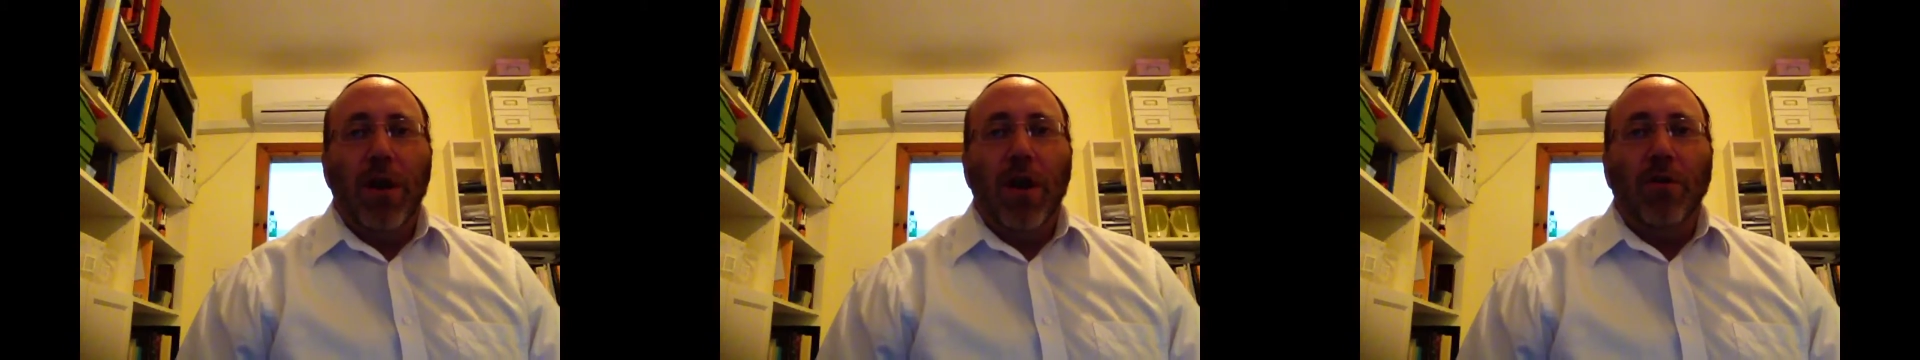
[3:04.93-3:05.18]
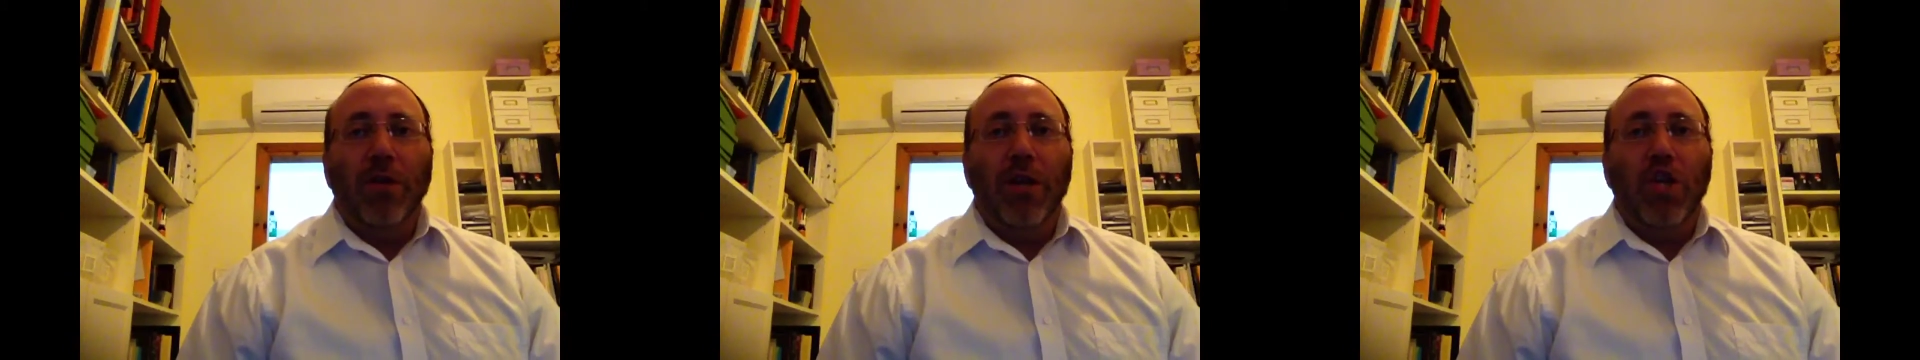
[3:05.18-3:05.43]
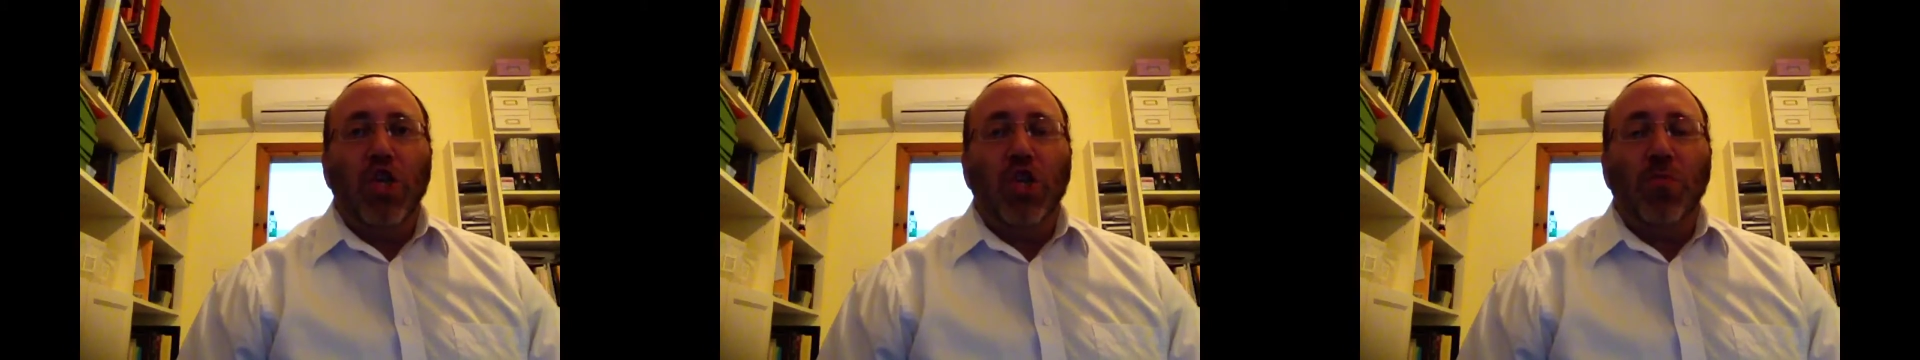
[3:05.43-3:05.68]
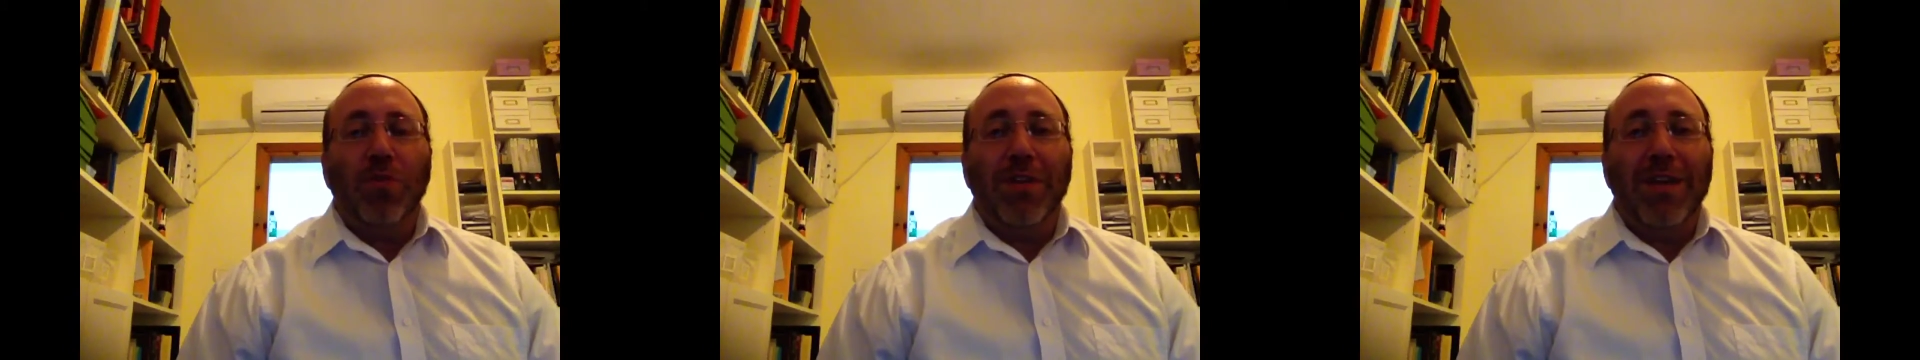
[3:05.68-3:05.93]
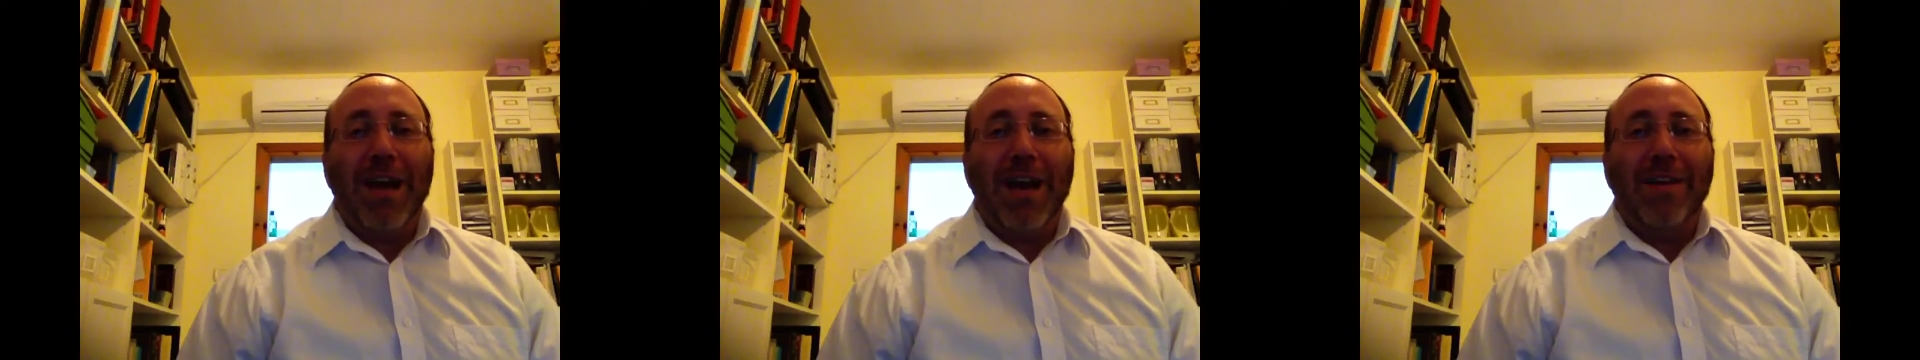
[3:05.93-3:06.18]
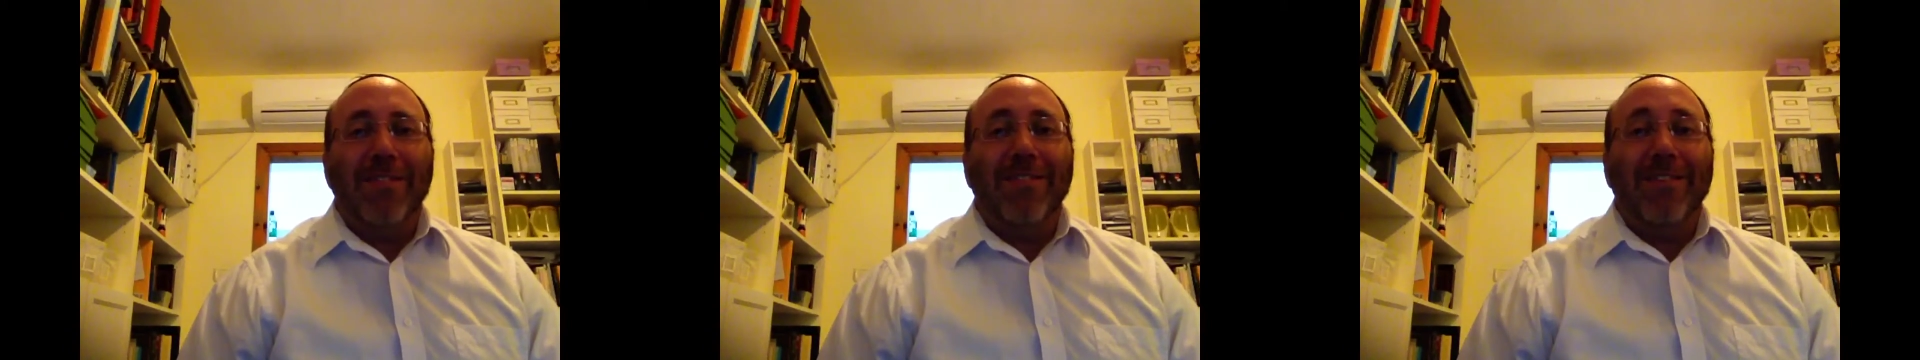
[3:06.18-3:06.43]
Our relationship with
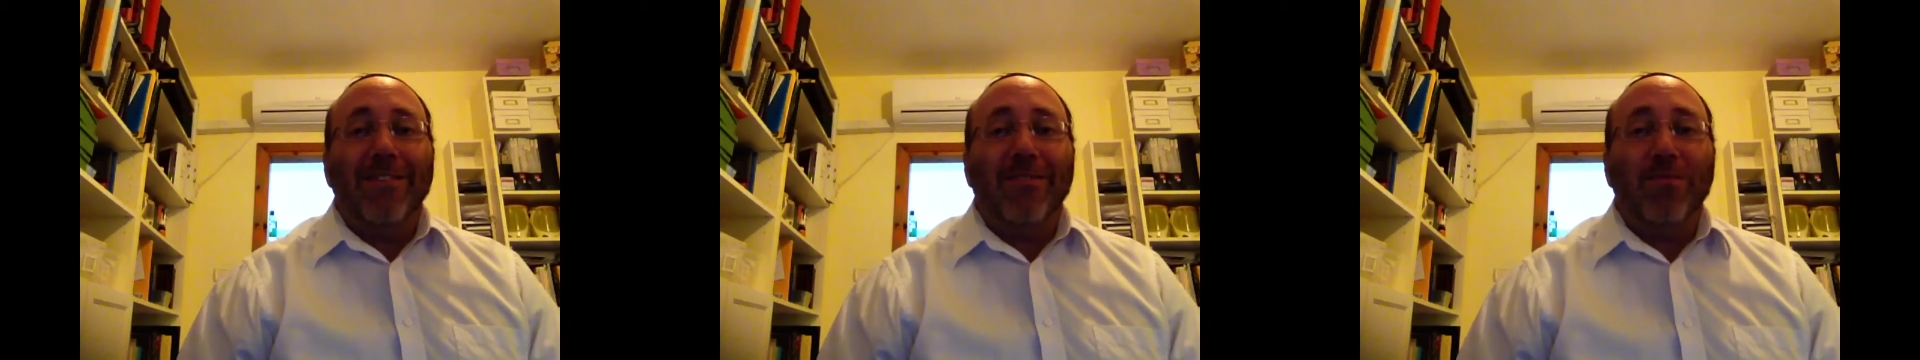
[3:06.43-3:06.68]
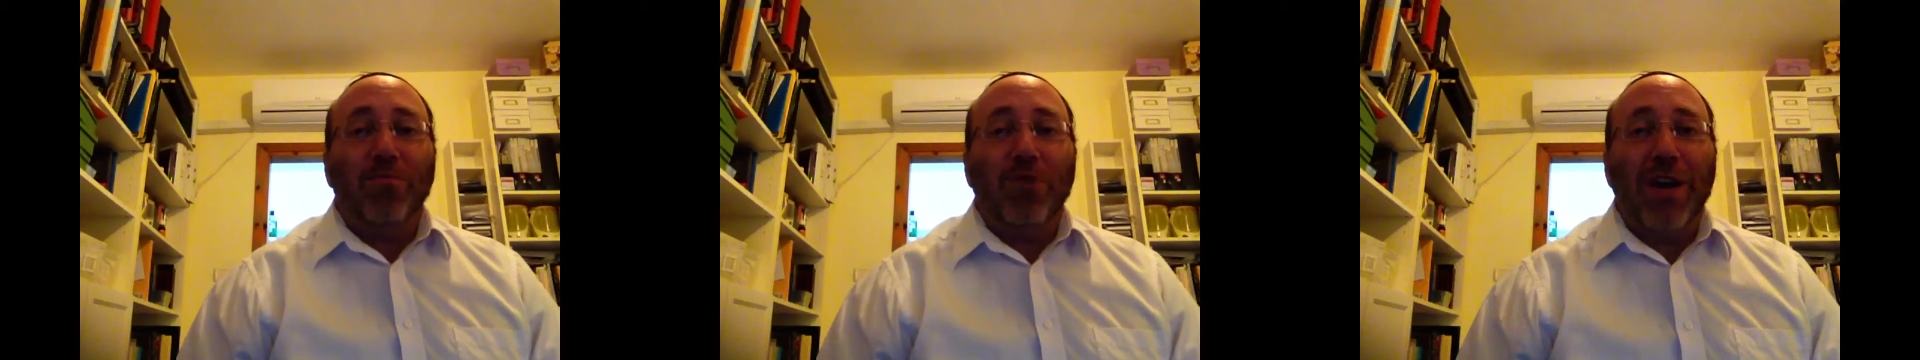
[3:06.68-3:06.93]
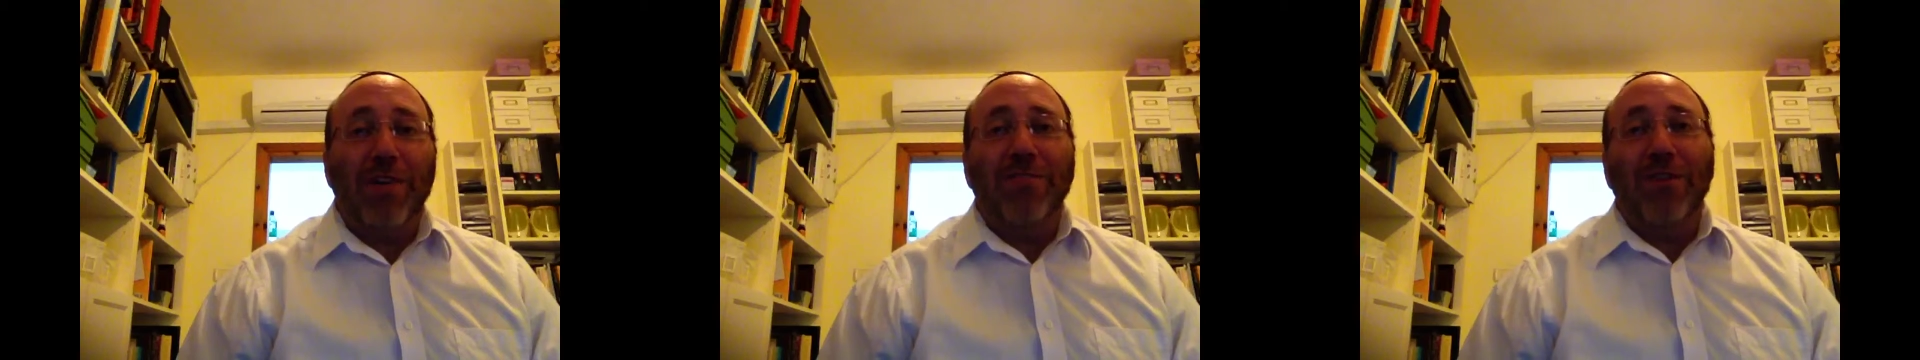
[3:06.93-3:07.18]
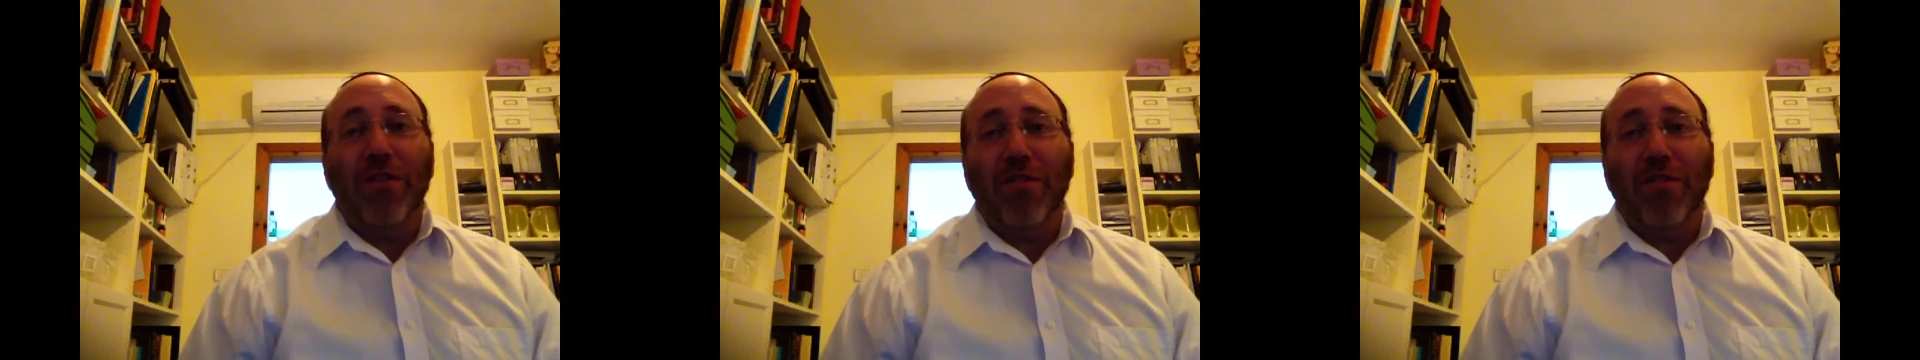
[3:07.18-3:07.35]
God is expressed